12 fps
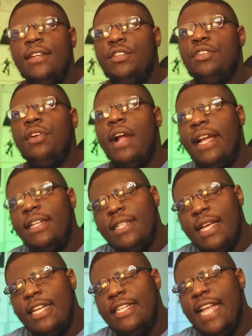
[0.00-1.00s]
trying
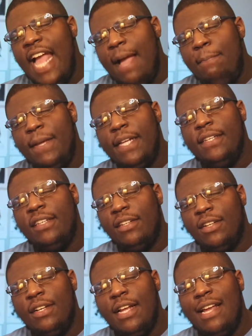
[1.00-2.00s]
to adapt and
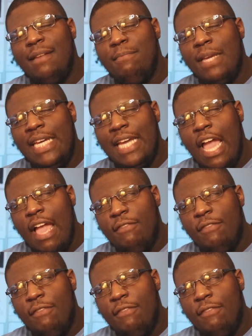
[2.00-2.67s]
learn how to make